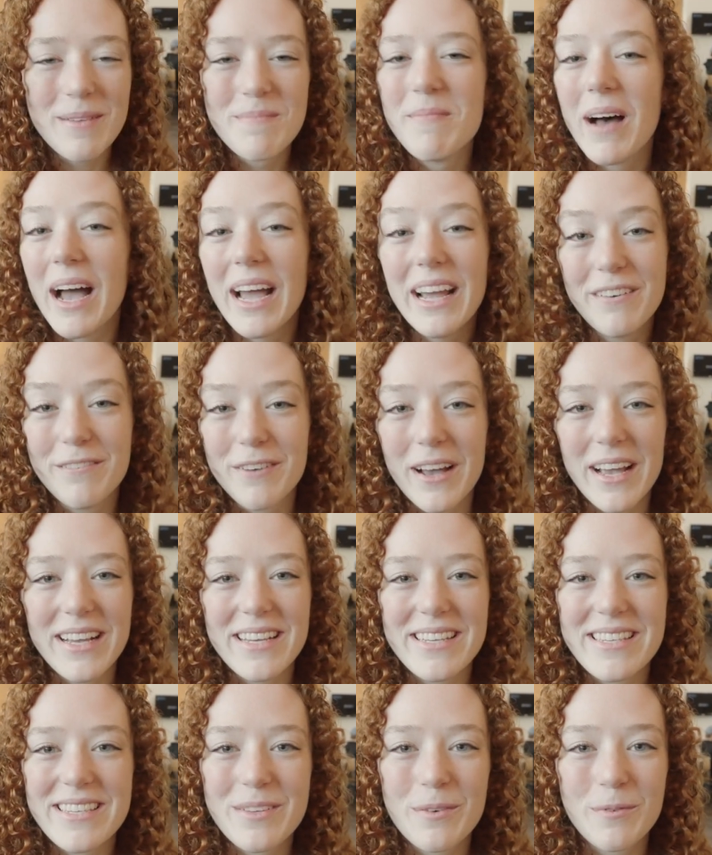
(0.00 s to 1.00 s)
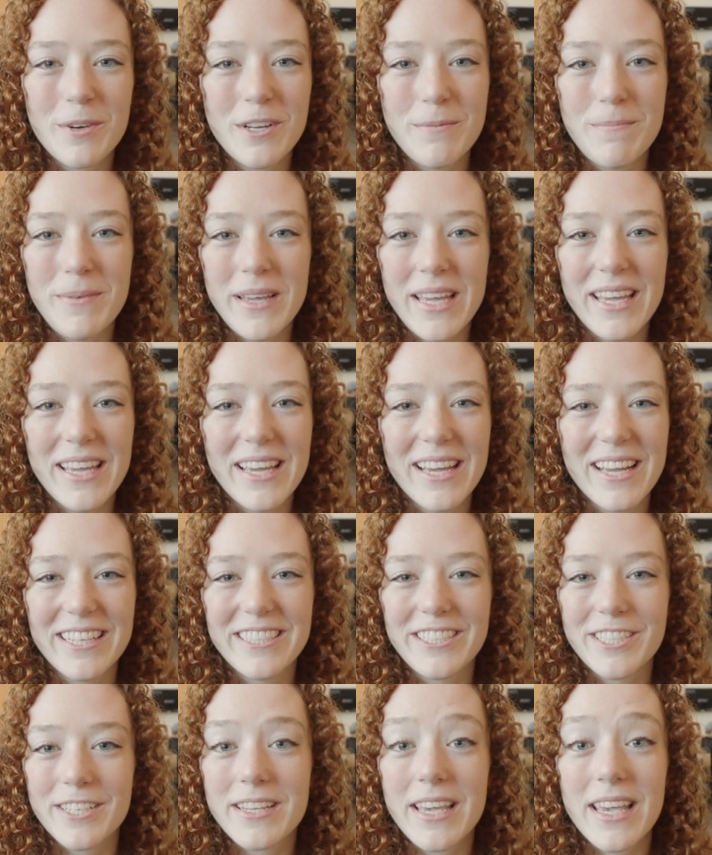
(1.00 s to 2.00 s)
My advice would be
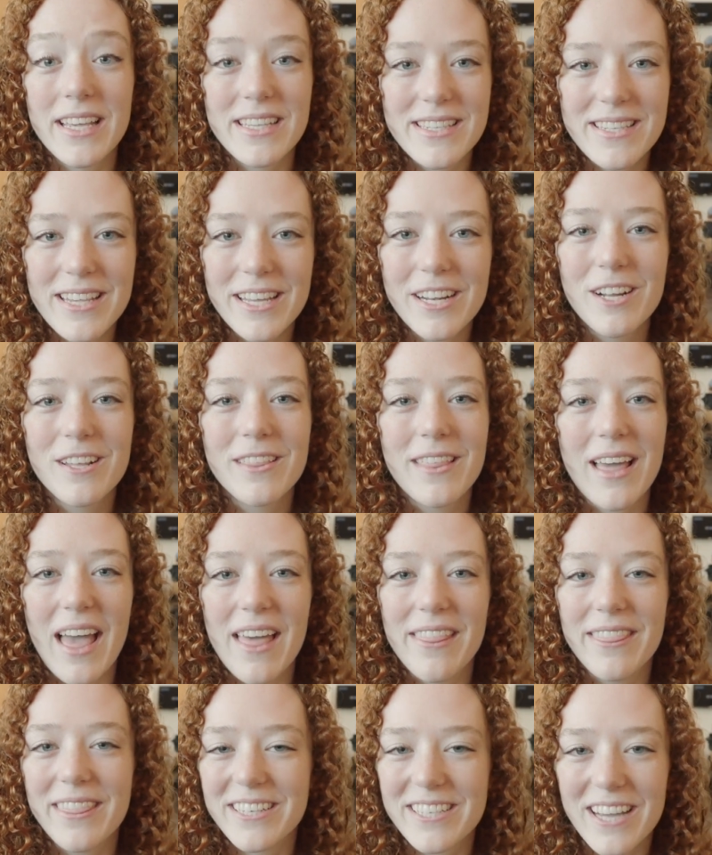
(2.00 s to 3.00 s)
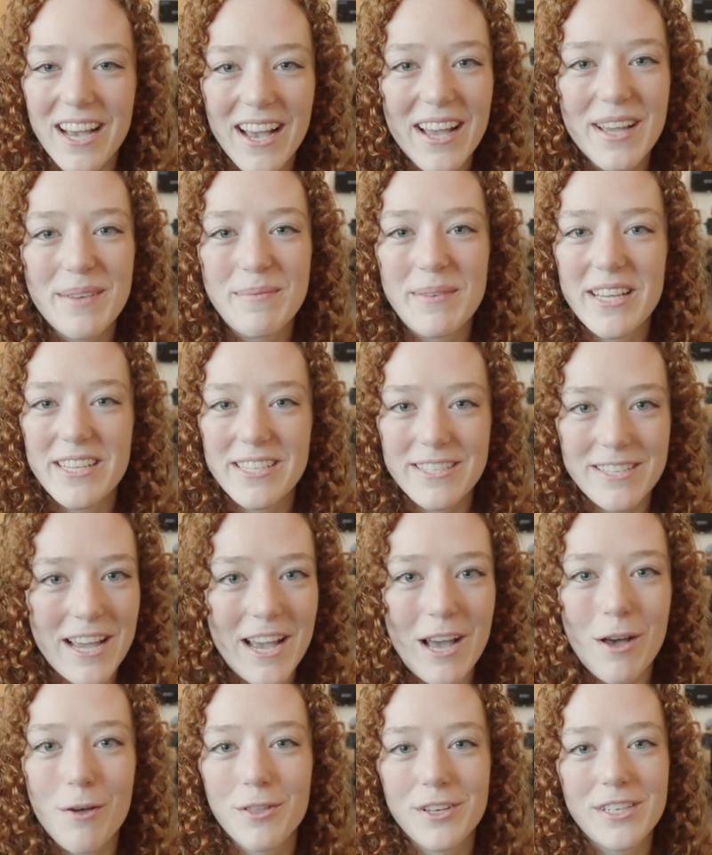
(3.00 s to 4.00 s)
just consider that the time is
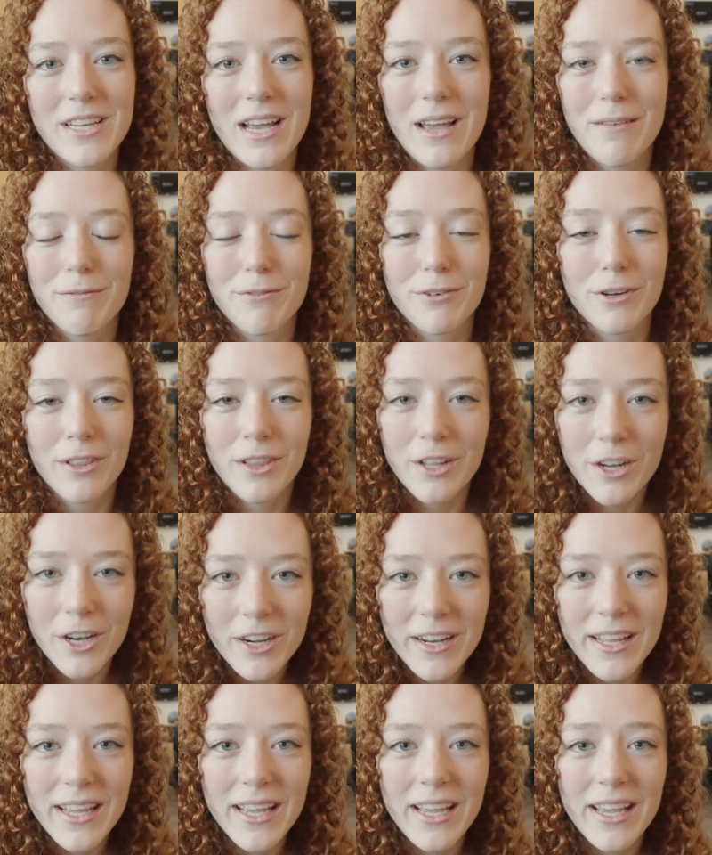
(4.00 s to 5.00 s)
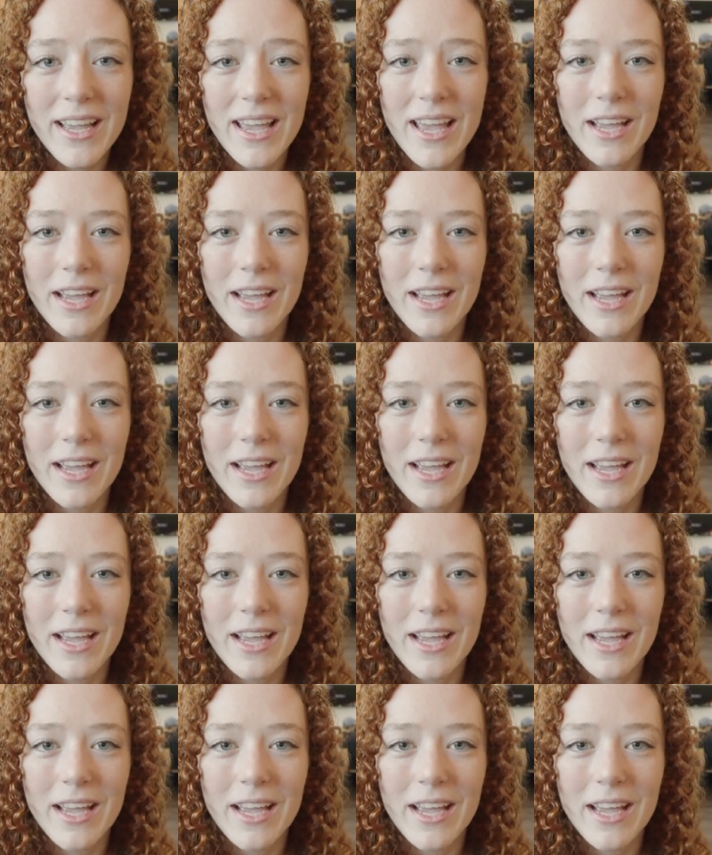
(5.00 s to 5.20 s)
now, the time for learning